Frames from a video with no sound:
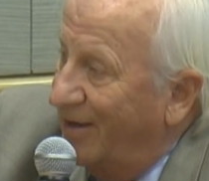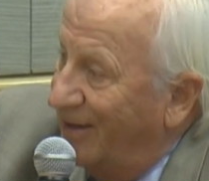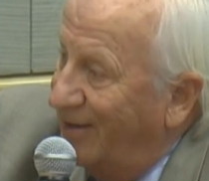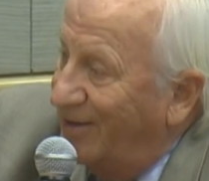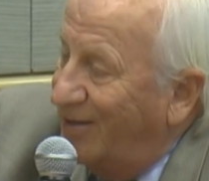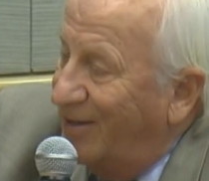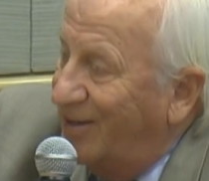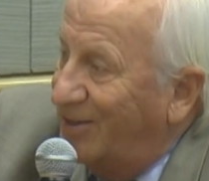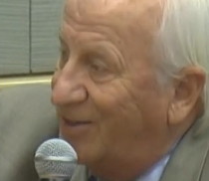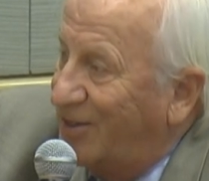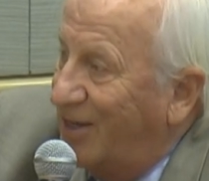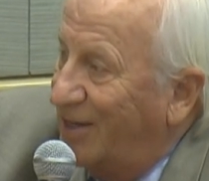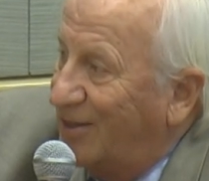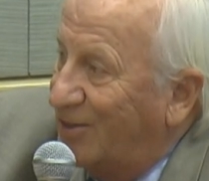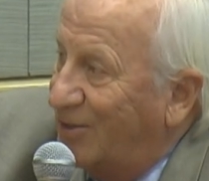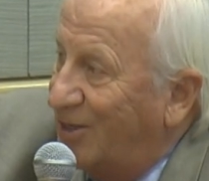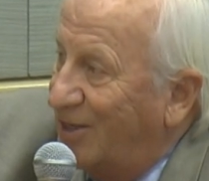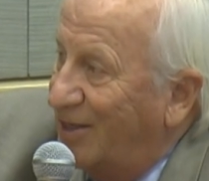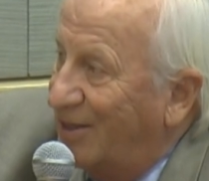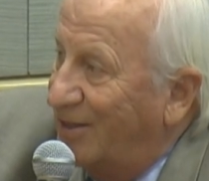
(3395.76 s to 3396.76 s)

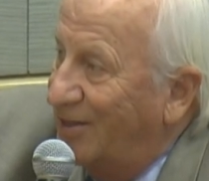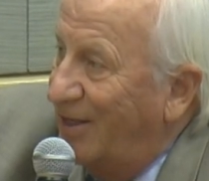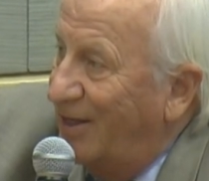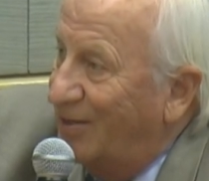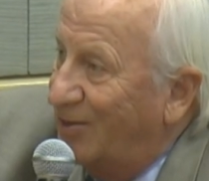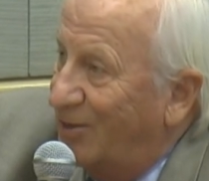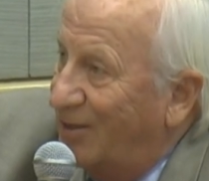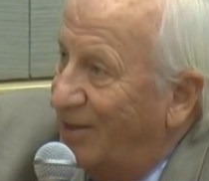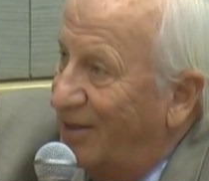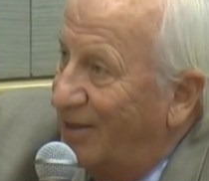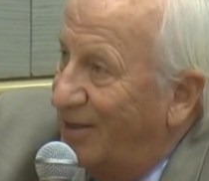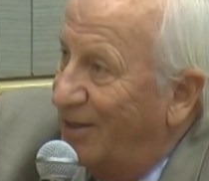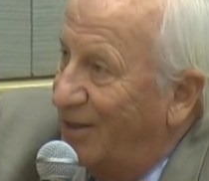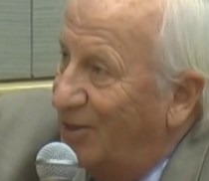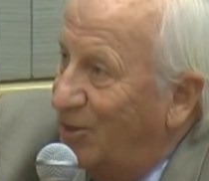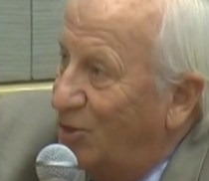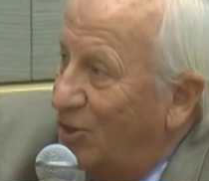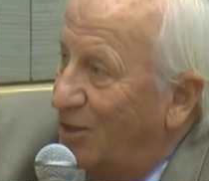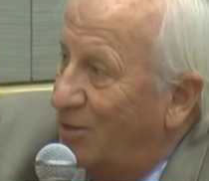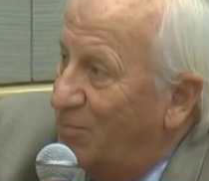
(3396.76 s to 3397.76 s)
interesting thing that
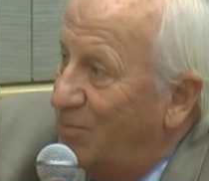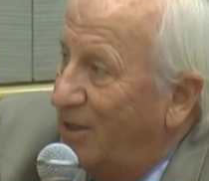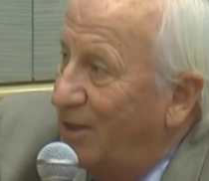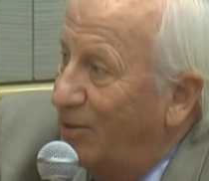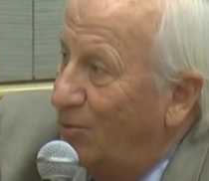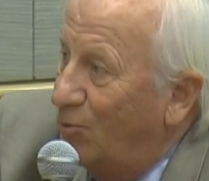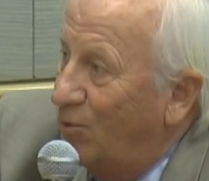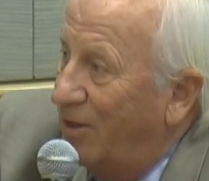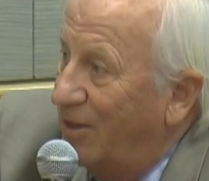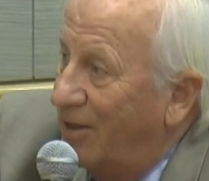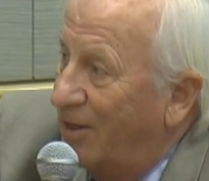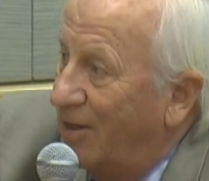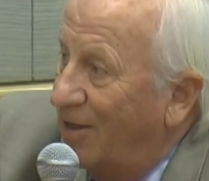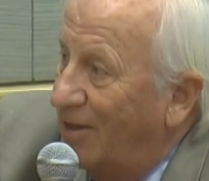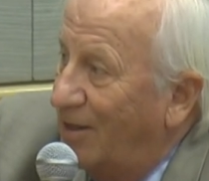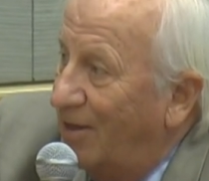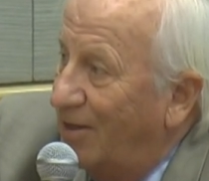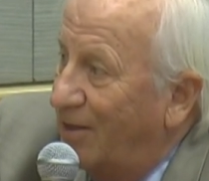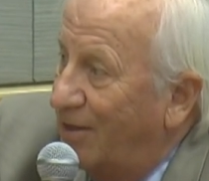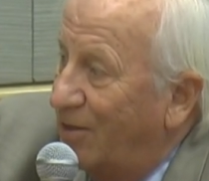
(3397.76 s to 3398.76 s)
in Germany during
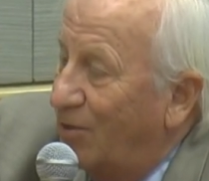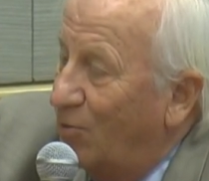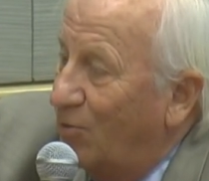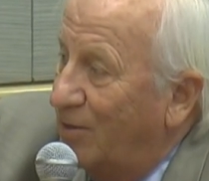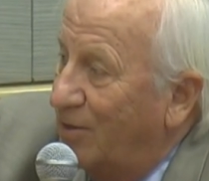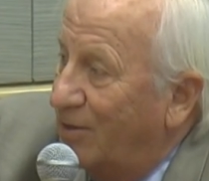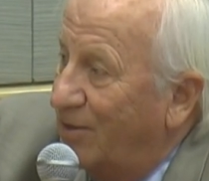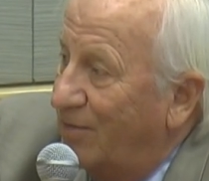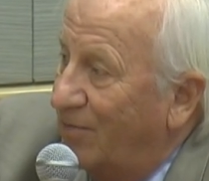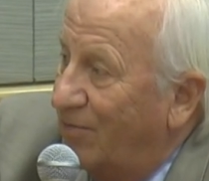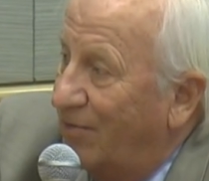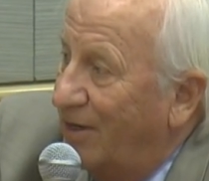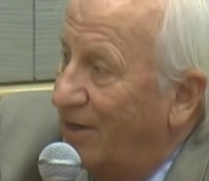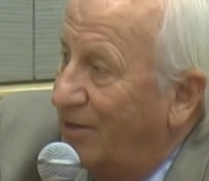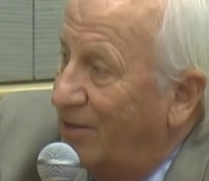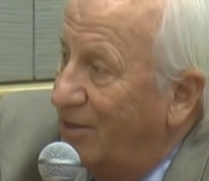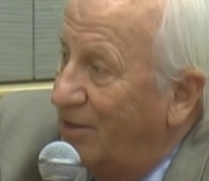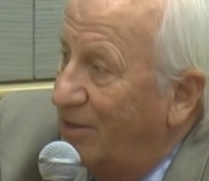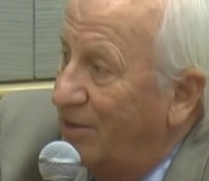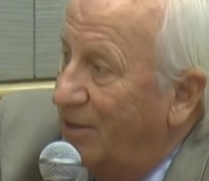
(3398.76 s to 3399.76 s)
Hitler he was
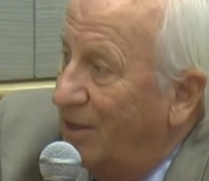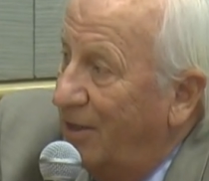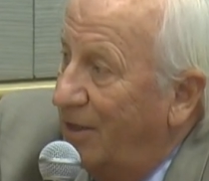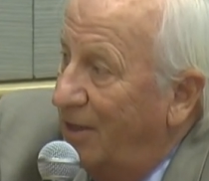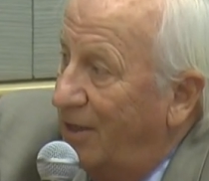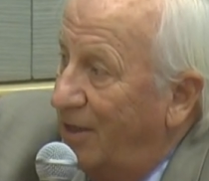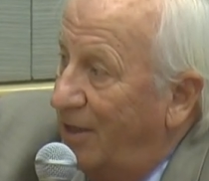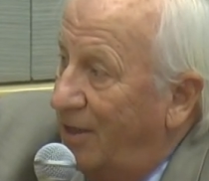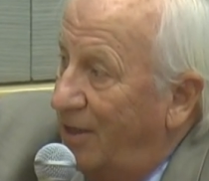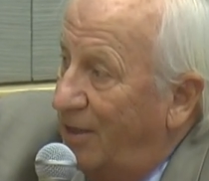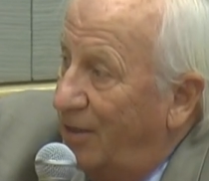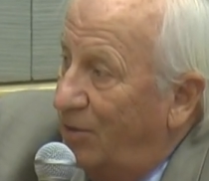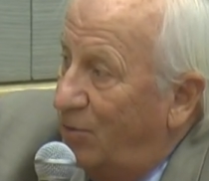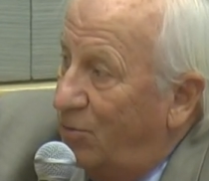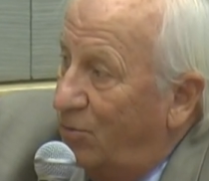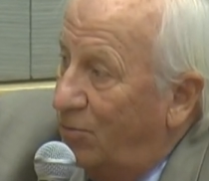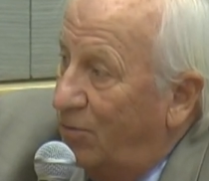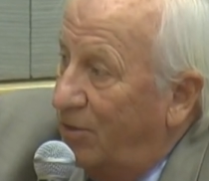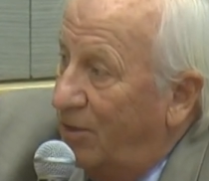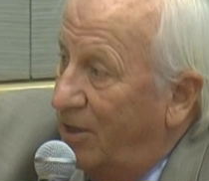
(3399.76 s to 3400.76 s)
invited
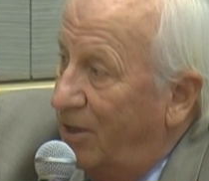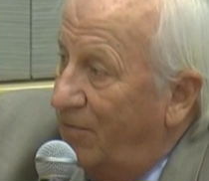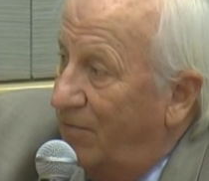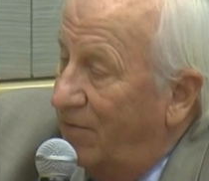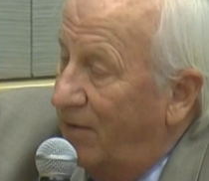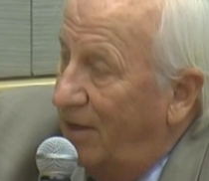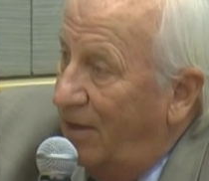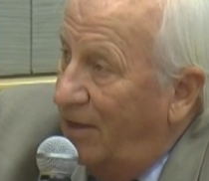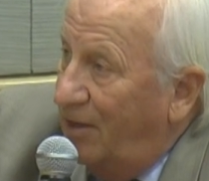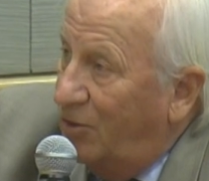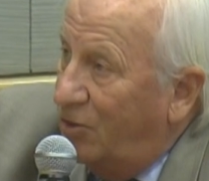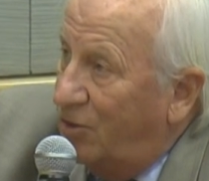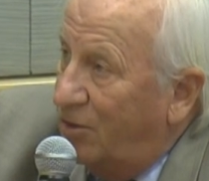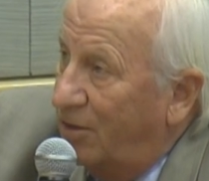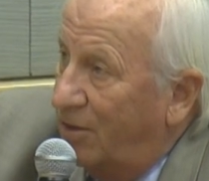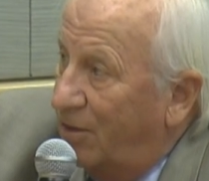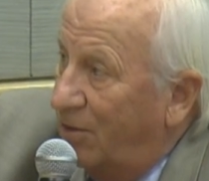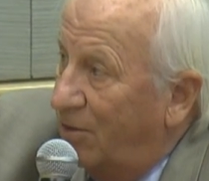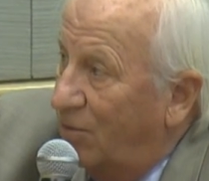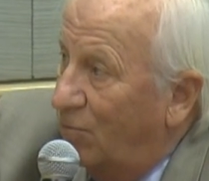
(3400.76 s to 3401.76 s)
to give a
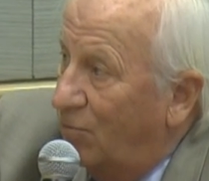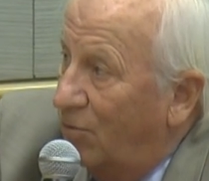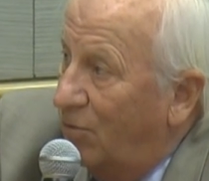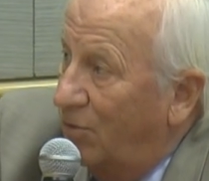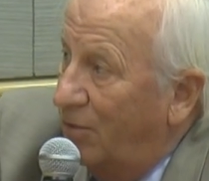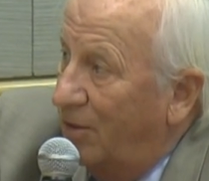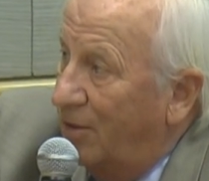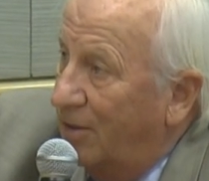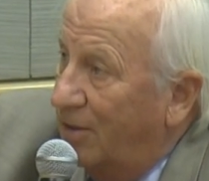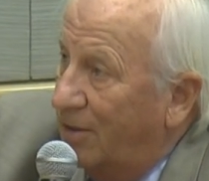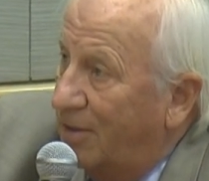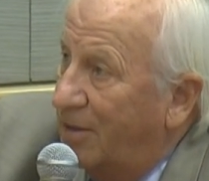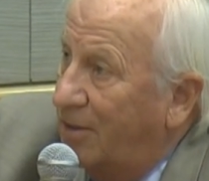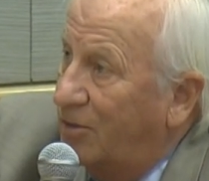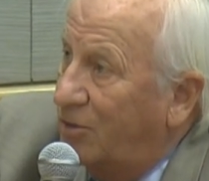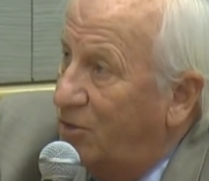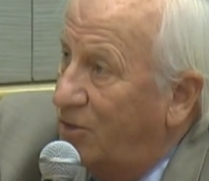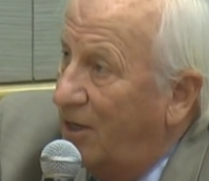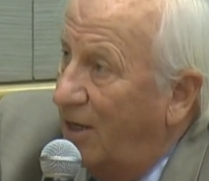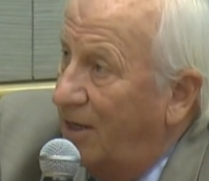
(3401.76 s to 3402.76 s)
lecture on
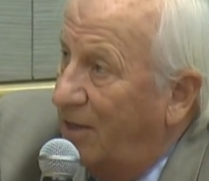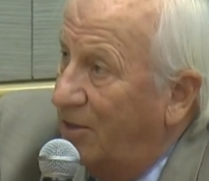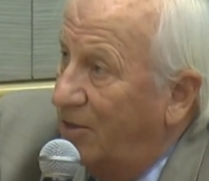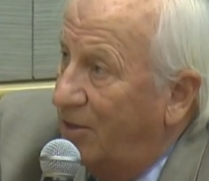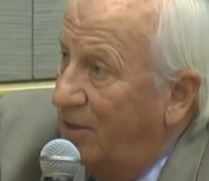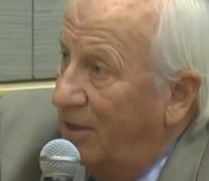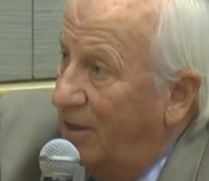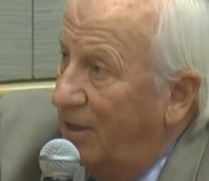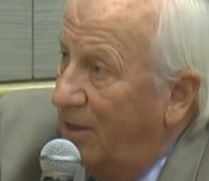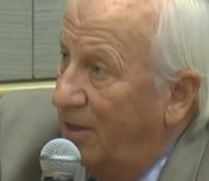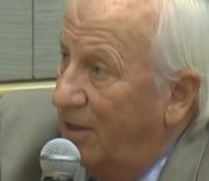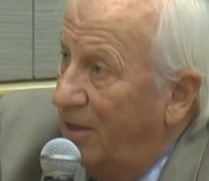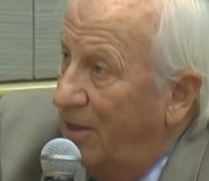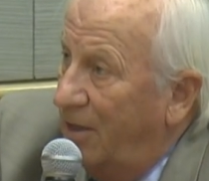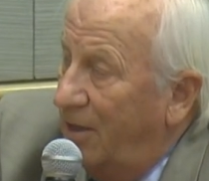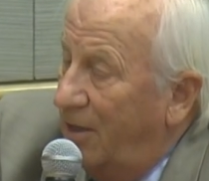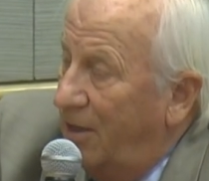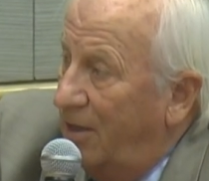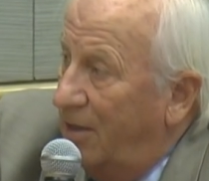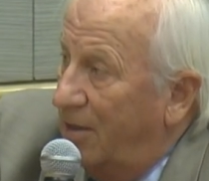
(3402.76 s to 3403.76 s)
Christianity.
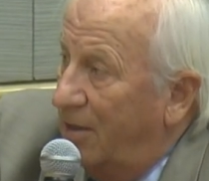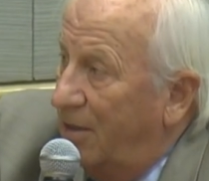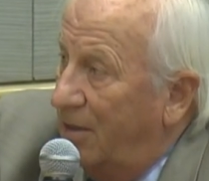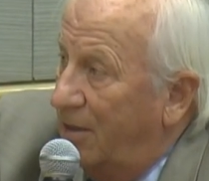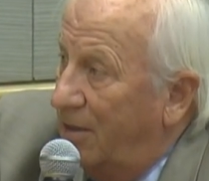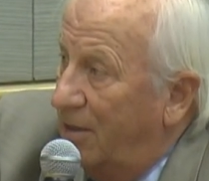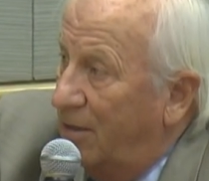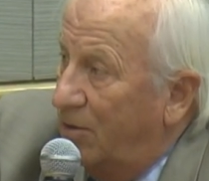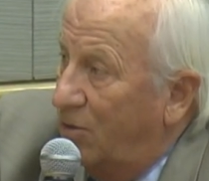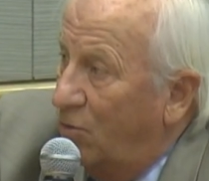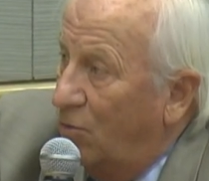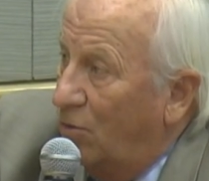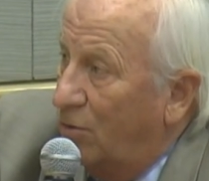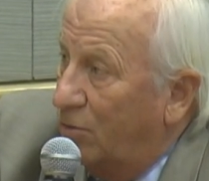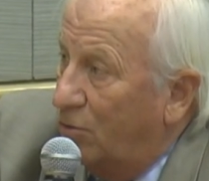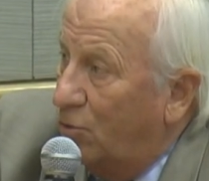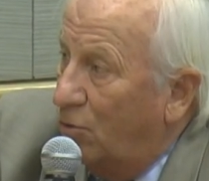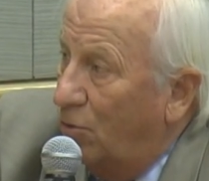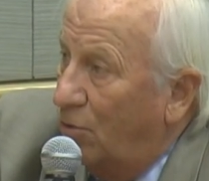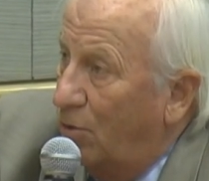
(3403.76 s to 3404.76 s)
And he
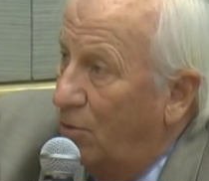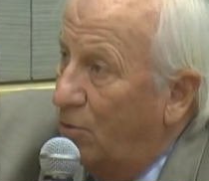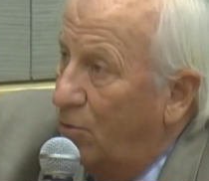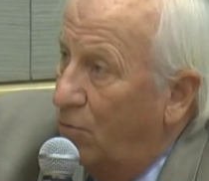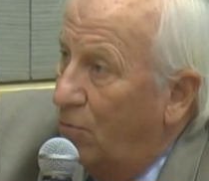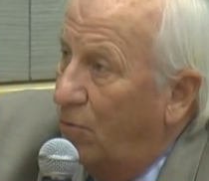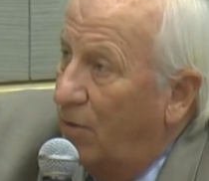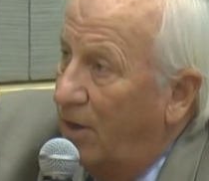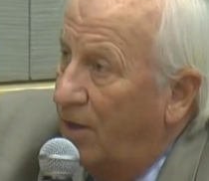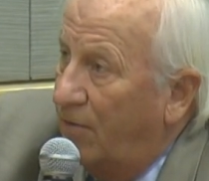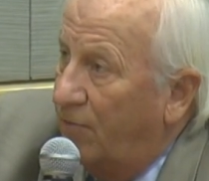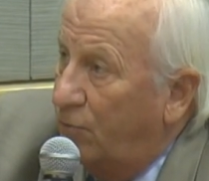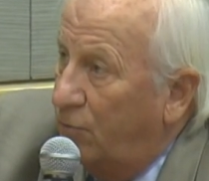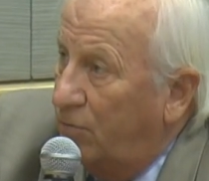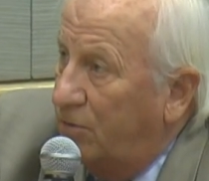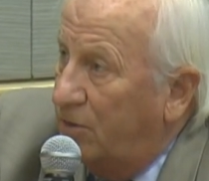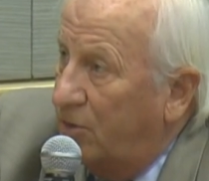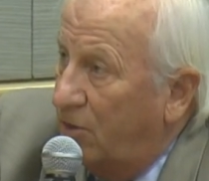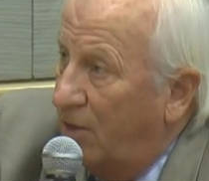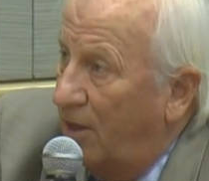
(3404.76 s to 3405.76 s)
was told you
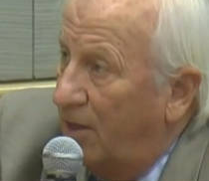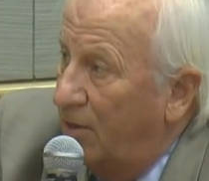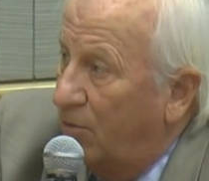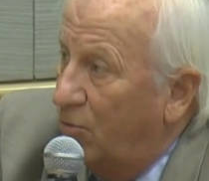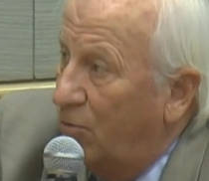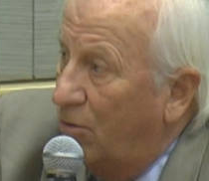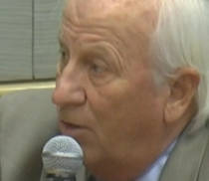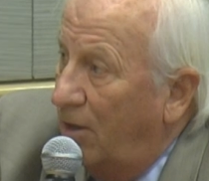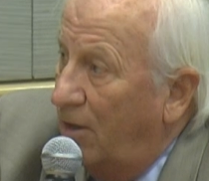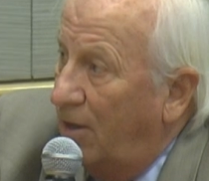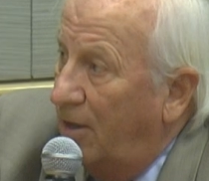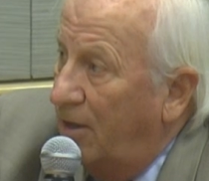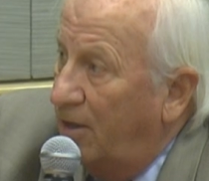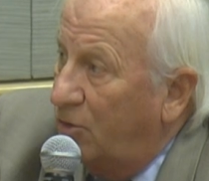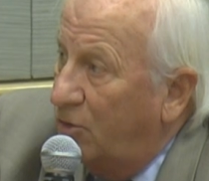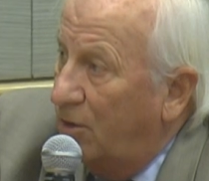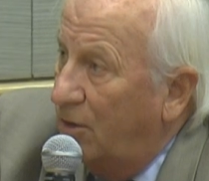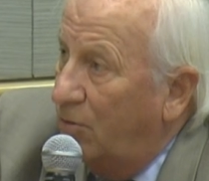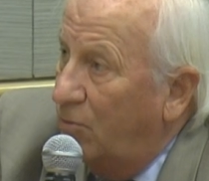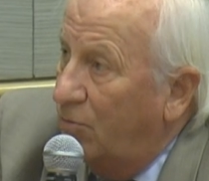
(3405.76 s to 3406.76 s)
have to start your
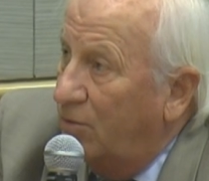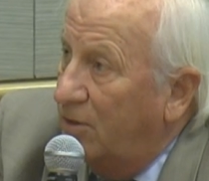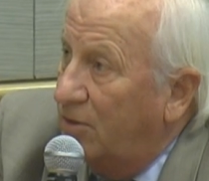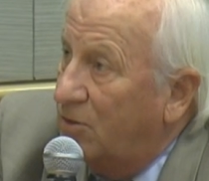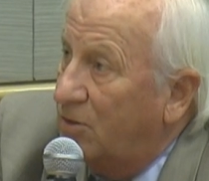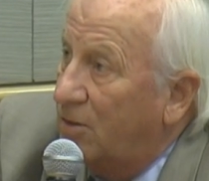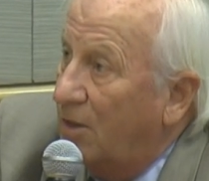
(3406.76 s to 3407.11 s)
lecture with